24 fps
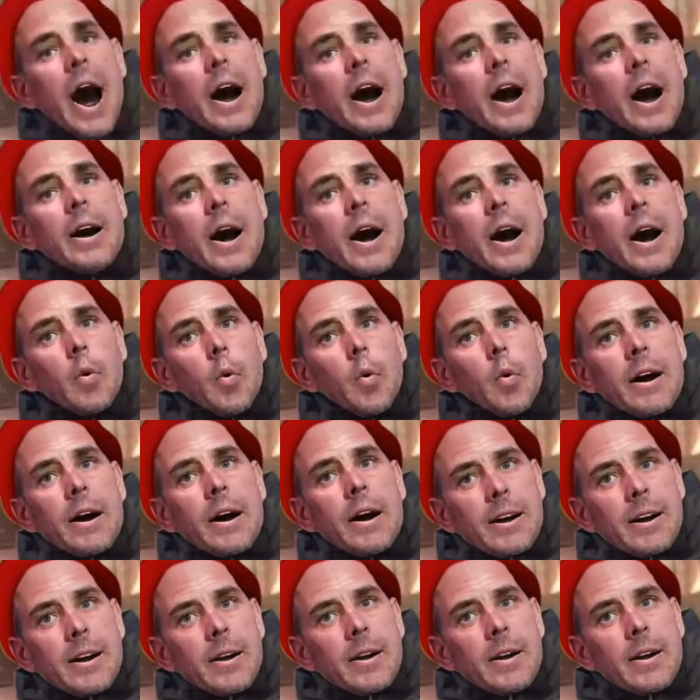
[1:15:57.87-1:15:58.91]
Hillary,
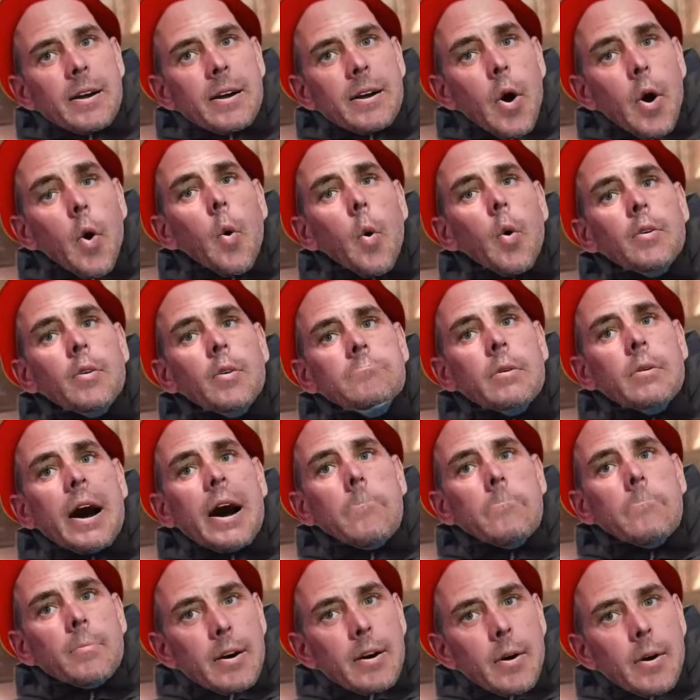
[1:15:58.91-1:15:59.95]
hold my
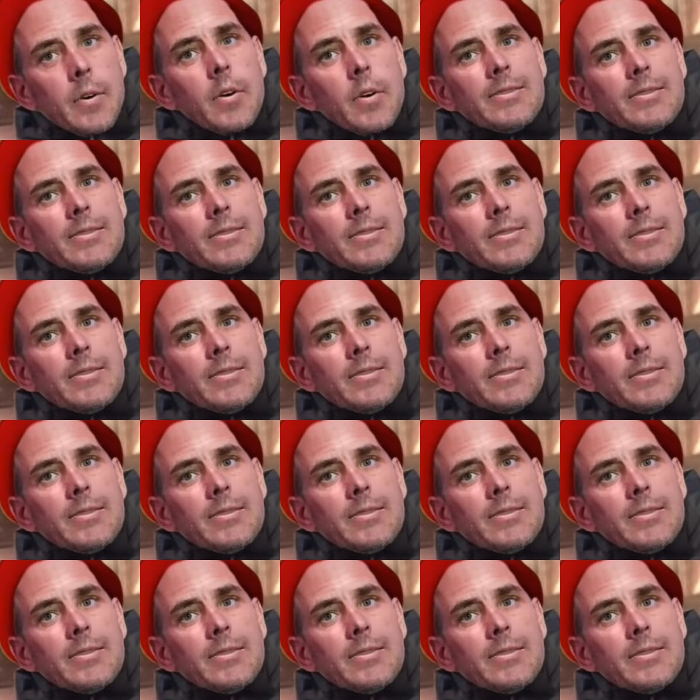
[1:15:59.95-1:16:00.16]
beer.